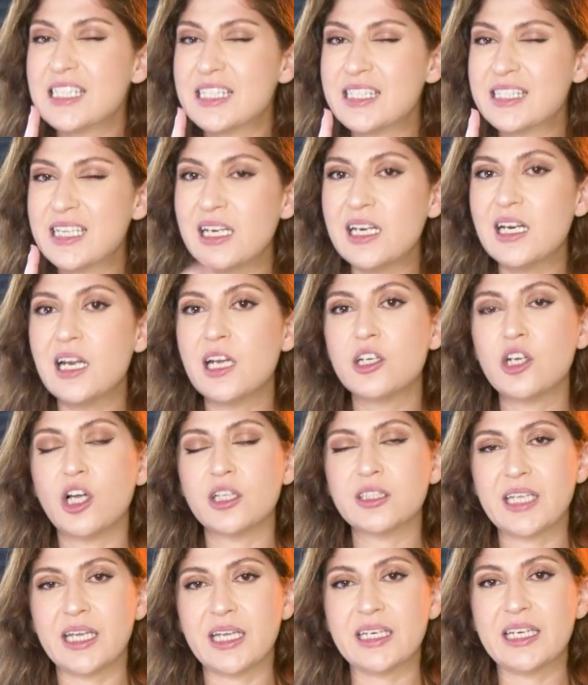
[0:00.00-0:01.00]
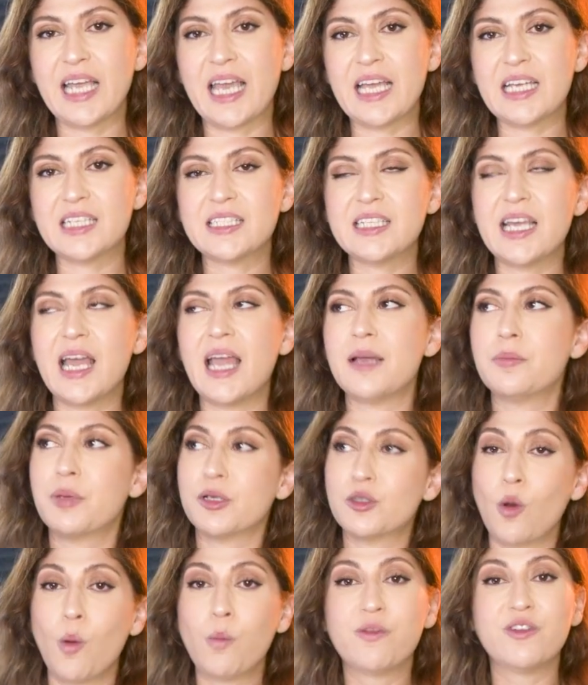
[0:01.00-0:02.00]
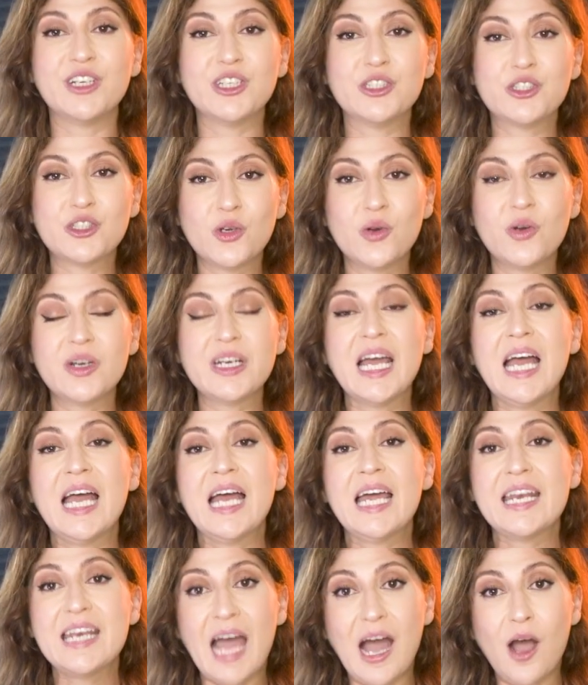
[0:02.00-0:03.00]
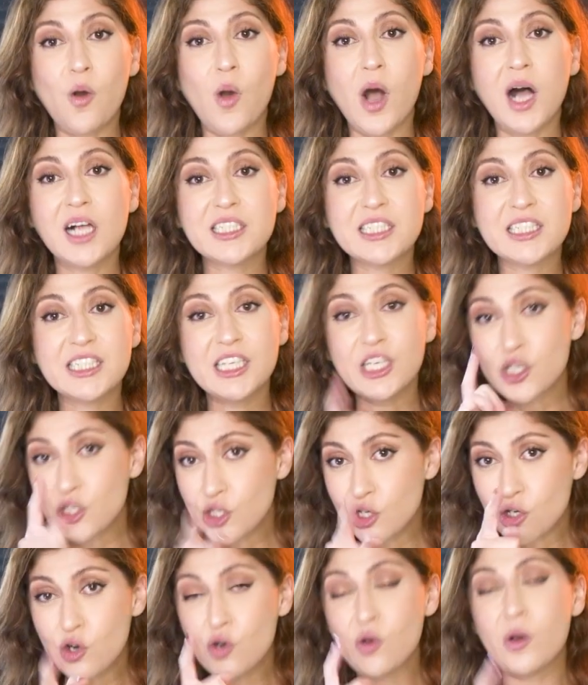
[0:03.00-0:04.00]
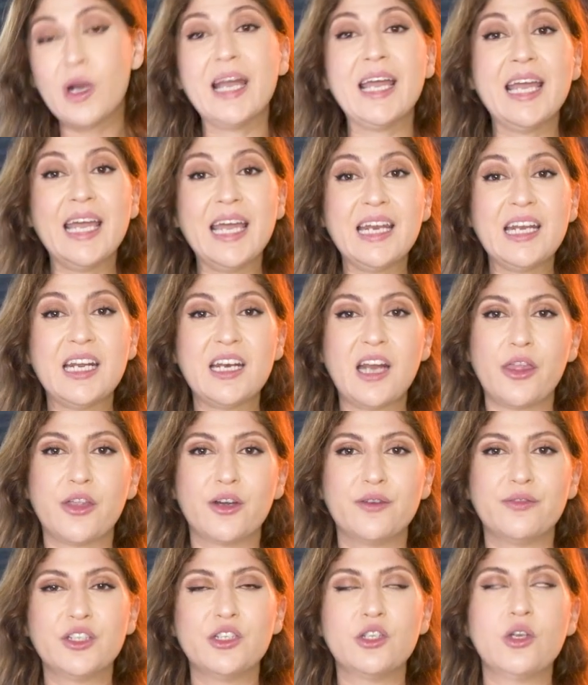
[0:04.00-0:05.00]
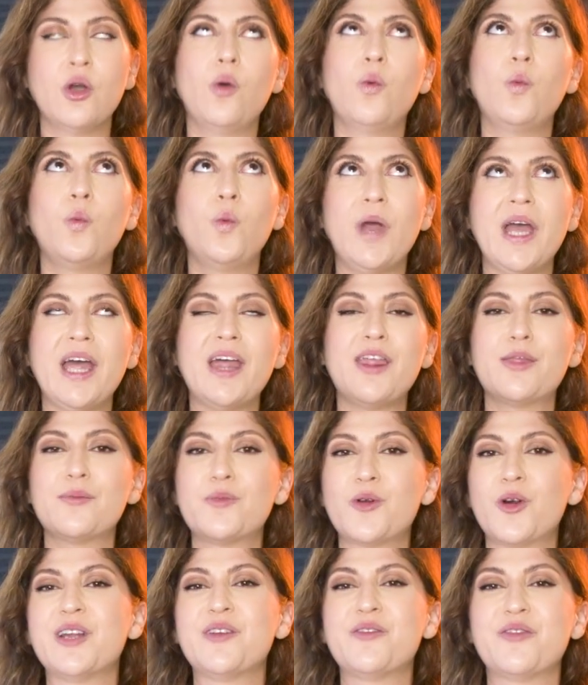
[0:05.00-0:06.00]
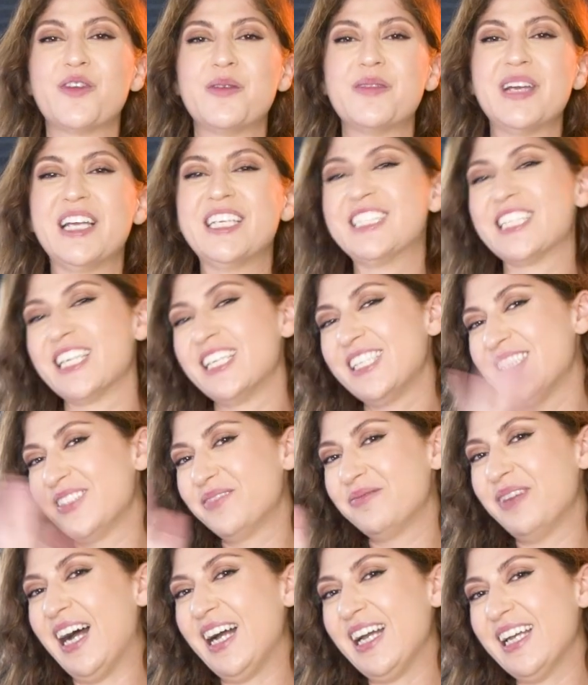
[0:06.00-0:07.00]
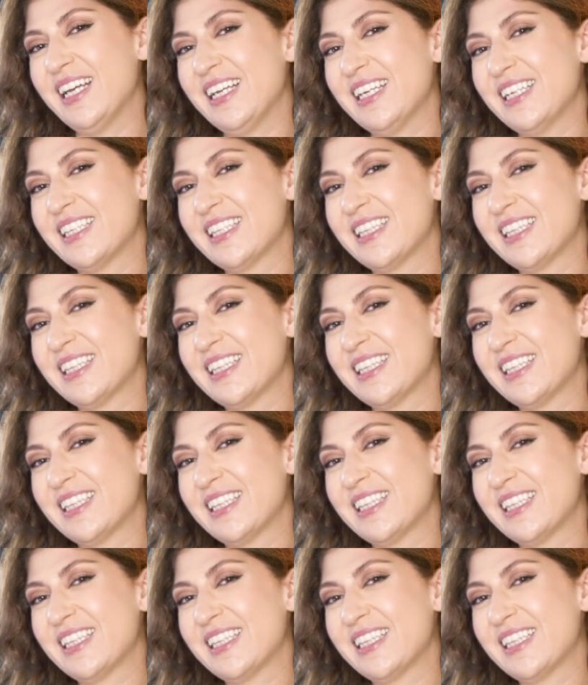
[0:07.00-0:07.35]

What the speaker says: Still not in KSA, but hopefully soon. Now, I'll see you in another video with more information. Bye.